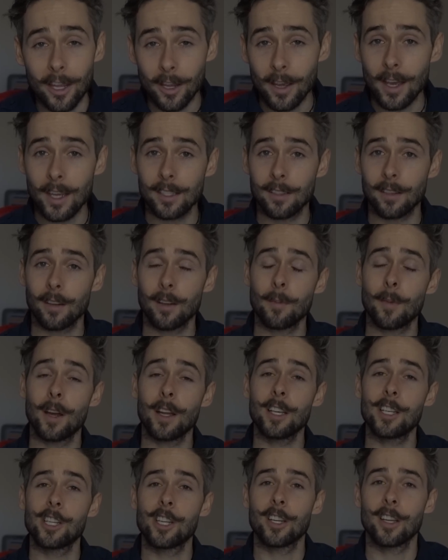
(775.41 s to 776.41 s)
you guys very
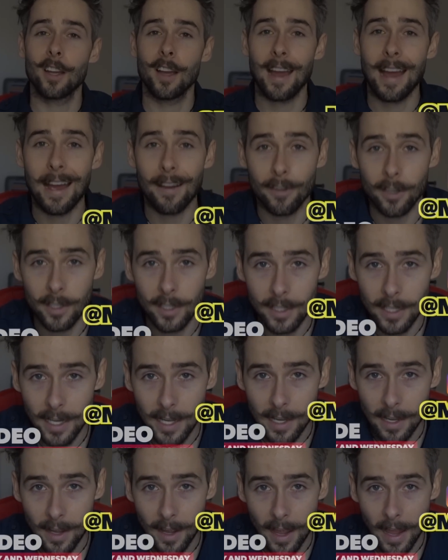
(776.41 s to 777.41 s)
much. Have a good
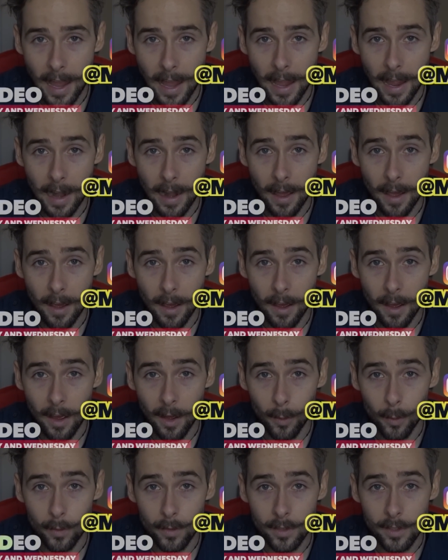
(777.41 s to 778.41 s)
day, and
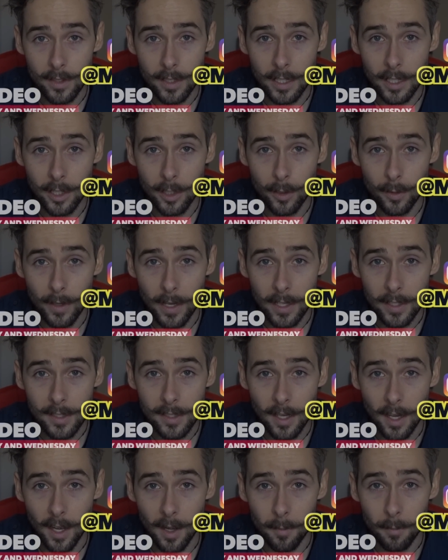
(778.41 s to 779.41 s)
I will see you next
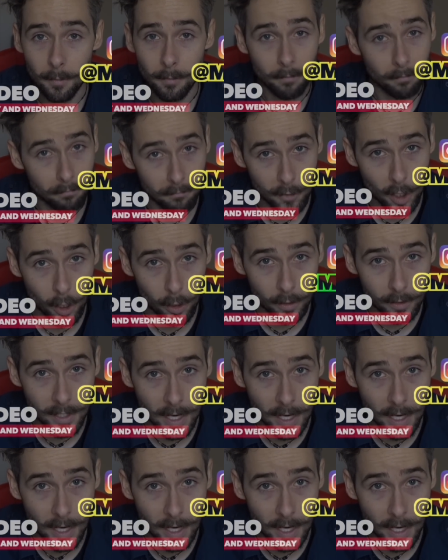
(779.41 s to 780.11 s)
time. Turtle